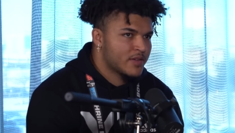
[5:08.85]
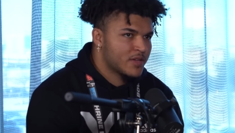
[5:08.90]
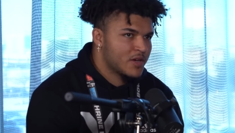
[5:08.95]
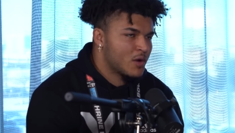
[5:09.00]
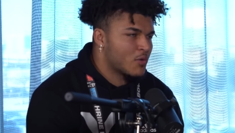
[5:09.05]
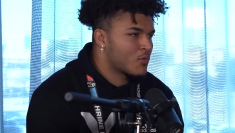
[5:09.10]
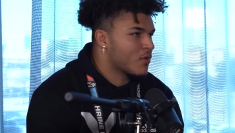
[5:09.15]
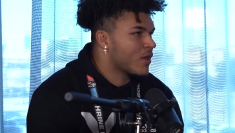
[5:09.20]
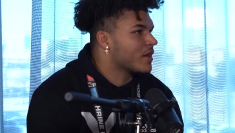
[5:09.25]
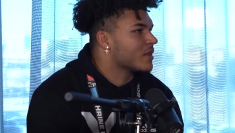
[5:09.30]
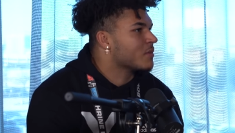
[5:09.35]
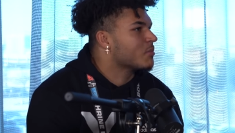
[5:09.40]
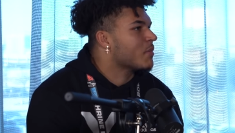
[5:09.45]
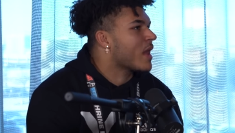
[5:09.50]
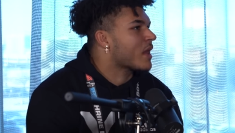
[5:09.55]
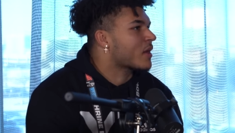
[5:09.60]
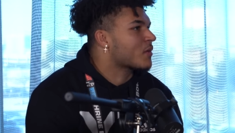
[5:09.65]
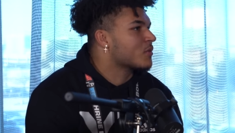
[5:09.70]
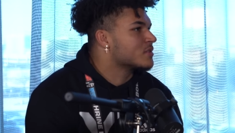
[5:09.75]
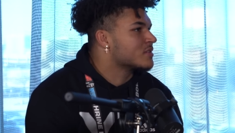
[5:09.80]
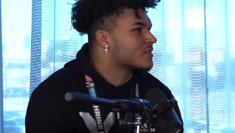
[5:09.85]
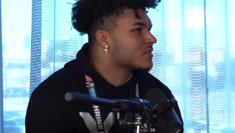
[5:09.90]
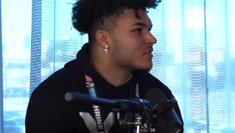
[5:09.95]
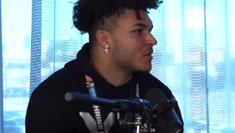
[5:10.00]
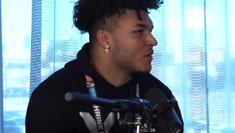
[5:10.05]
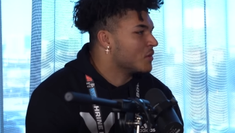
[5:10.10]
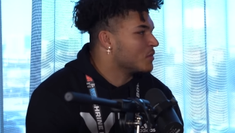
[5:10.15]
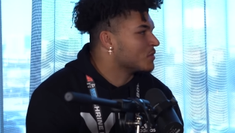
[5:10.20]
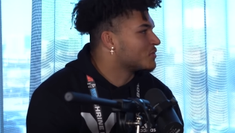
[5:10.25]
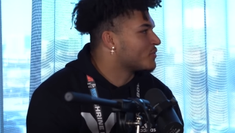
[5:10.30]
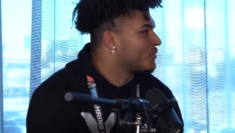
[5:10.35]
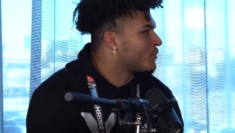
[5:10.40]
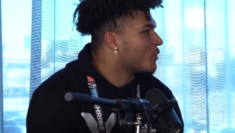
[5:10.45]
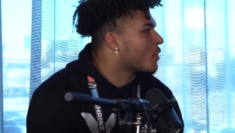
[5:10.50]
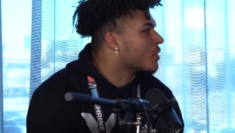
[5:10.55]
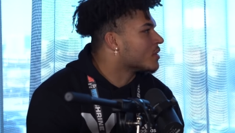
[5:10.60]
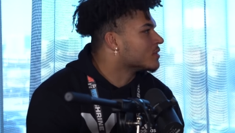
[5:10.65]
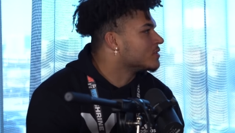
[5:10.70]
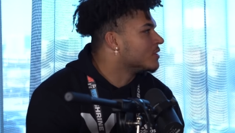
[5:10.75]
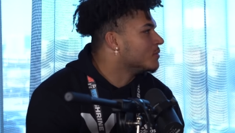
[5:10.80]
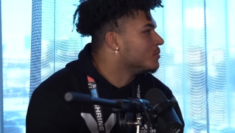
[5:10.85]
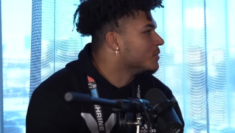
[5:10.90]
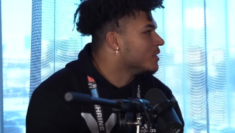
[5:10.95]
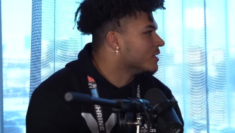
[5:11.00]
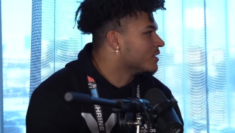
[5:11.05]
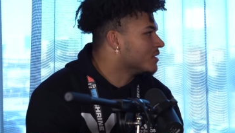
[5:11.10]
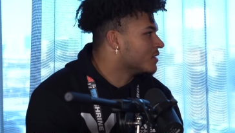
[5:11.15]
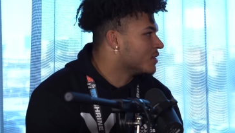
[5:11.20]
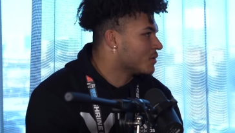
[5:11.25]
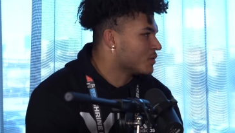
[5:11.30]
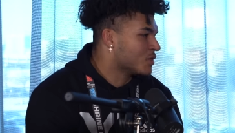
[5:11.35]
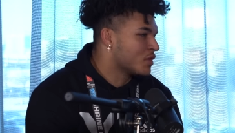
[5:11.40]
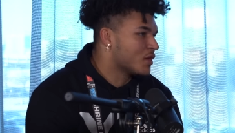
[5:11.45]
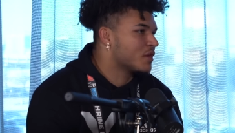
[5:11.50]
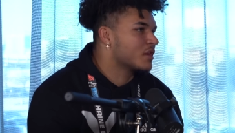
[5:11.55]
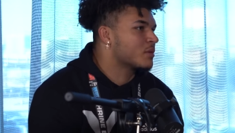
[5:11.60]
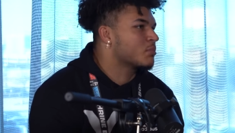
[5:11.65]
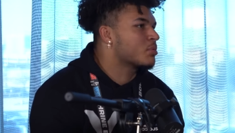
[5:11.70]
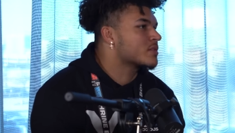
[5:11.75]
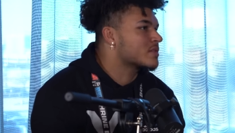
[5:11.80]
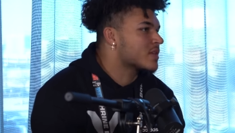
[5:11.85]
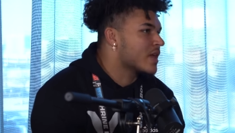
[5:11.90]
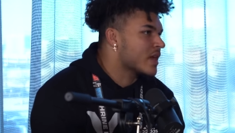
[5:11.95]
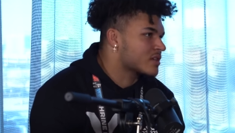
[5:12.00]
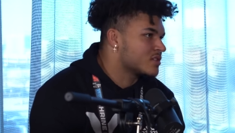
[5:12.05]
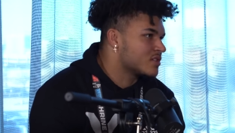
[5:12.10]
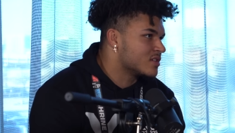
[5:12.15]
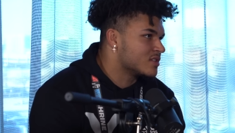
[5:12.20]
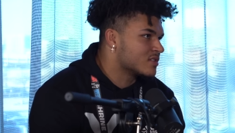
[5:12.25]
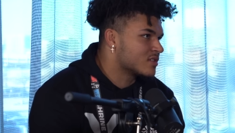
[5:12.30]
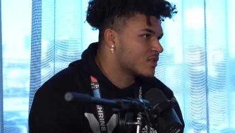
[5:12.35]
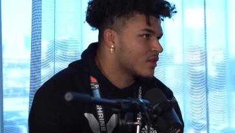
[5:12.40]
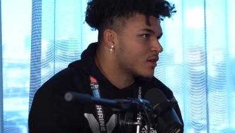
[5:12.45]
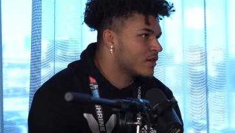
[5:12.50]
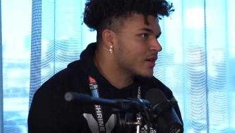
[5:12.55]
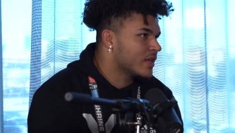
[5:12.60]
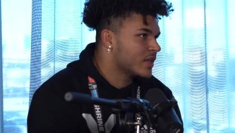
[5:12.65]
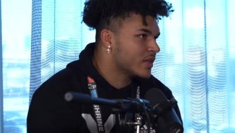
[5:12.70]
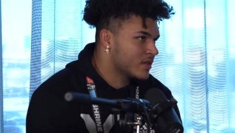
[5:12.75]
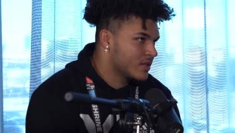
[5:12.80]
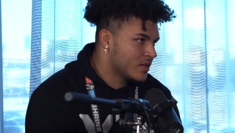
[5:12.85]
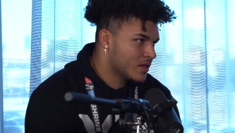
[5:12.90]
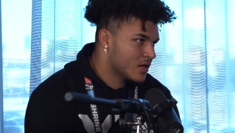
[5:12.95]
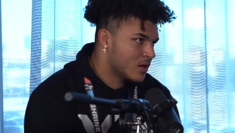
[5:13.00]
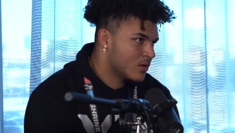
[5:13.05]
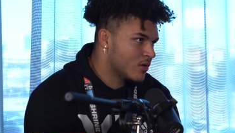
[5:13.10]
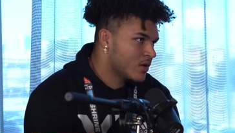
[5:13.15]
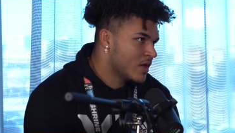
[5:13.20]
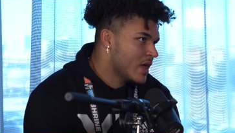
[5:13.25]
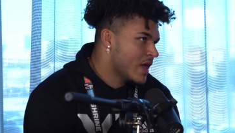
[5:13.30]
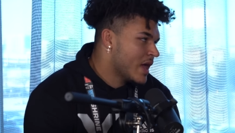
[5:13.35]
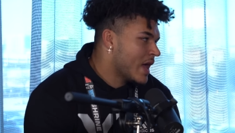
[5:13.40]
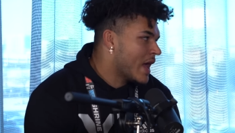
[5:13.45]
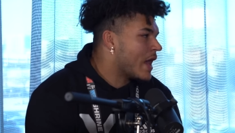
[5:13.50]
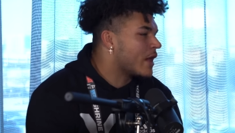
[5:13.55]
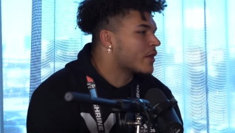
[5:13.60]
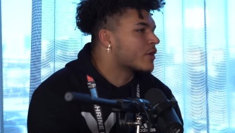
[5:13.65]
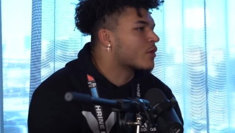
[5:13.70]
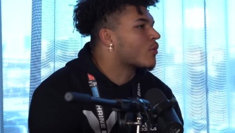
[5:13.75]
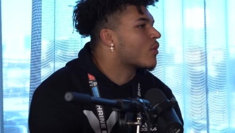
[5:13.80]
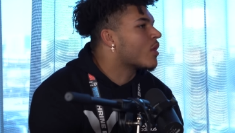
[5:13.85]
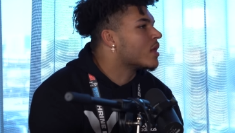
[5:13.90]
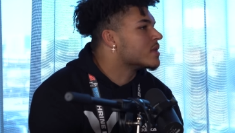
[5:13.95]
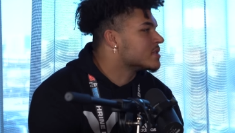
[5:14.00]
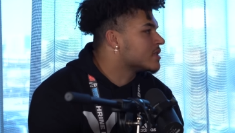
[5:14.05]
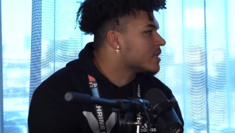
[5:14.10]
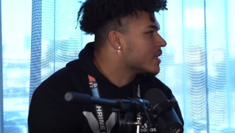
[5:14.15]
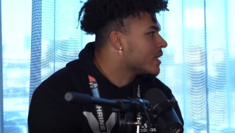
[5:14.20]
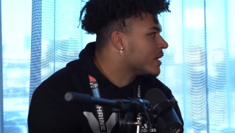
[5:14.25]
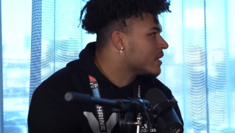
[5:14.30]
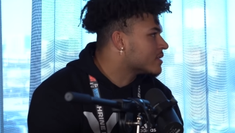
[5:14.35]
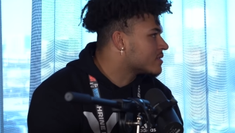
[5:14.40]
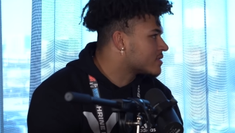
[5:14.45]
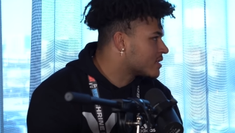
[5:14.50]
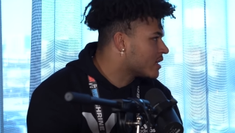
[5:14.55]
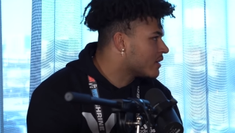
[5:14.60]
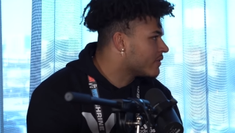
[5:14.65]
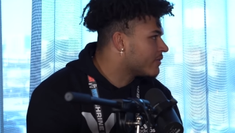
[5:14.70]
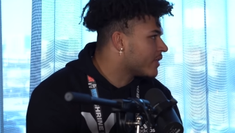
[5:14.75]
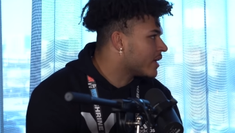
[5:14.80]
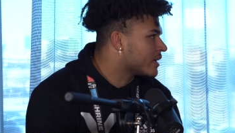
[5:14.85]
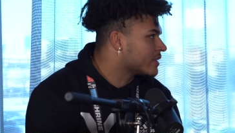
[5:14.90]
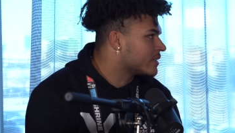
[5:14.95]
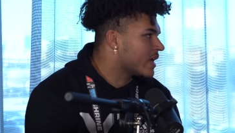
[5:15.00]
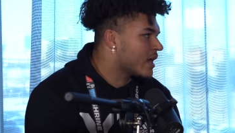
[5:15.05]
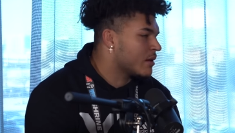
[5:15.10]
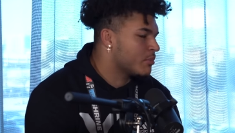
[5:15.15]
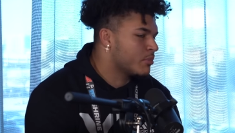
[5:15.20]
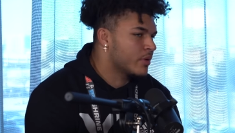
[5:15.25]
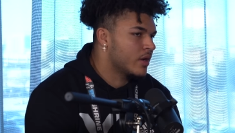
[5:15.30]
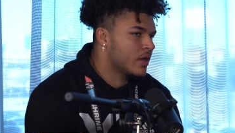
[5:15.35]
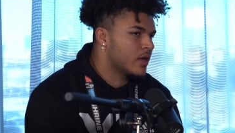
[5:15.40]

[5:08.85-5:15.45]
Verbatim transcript: you know, running back was, you know, was foreign to me, you know, mm -hmm. learning protections, learning, you know, how to runs hit, stuff like that.